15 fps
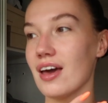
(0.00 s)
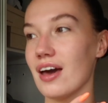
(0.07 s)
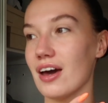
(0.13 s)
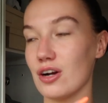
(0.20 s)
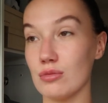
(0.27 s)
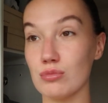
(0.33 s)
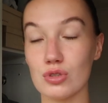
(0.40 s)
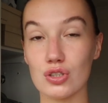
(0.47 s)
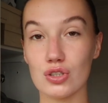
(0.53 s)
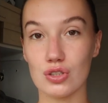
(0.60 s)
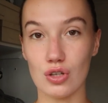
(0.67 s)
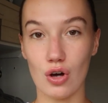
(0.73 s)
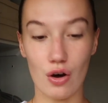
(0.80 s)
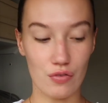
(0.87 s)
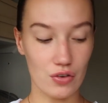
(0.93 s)
and I'm
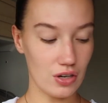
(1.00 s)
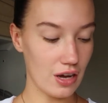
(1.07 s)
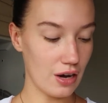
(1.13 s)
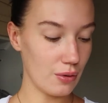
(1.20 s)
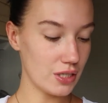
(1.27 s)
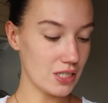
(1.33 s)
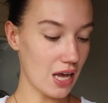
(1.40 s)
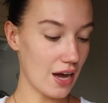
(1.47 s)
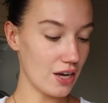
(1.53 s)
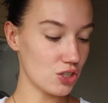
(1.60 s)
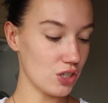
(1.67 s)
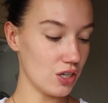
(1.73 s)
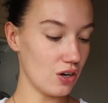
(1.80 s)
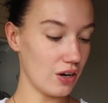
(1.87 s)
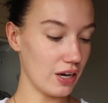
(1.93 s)
starving now it's
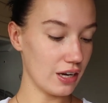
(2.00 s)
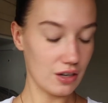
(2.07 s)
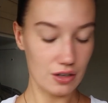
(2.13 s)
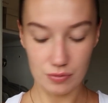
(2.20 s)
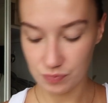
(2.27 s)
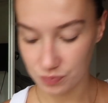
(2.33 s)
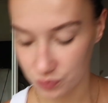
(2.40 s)
actually like